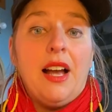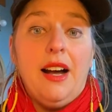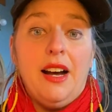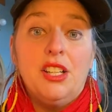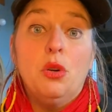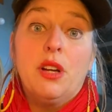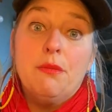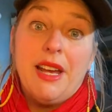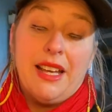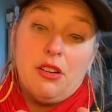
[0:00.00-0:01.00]
Uh, you can
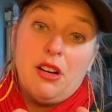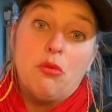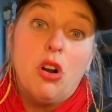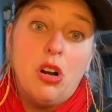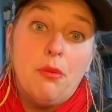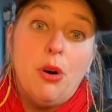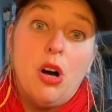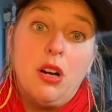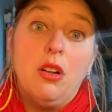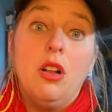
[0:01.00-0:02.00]
make it in a water
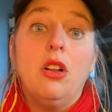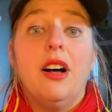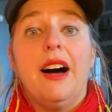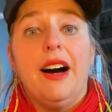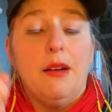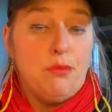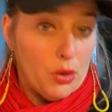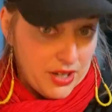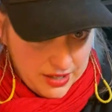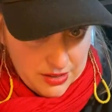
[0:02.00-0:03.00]
bottle, uh,
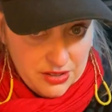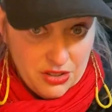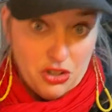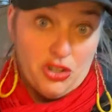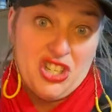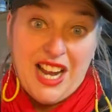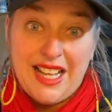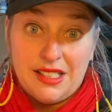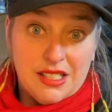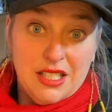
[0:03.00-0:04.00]
put it in your
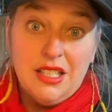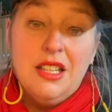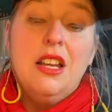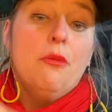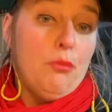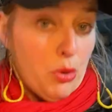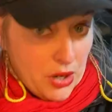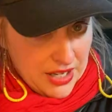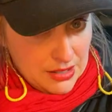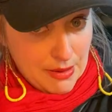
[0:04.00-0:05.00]
chest, put
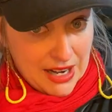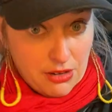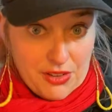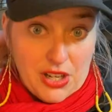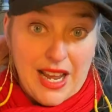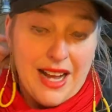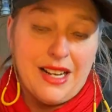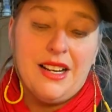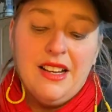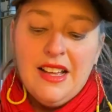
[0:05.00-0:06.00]
it in the back of your neck.